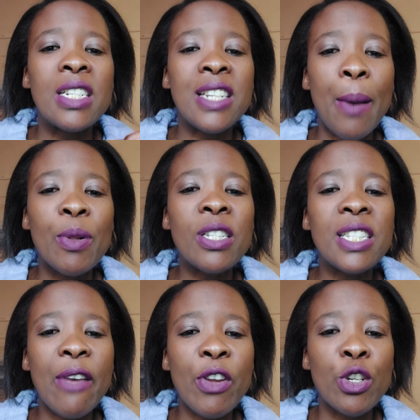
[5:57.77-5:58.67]

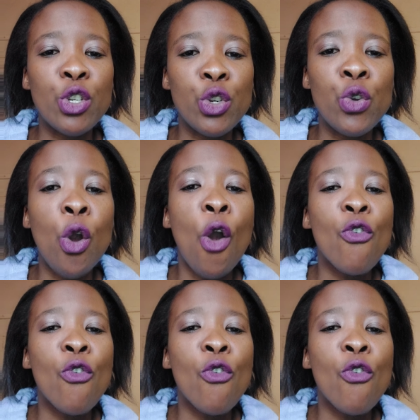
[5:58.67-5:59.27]
772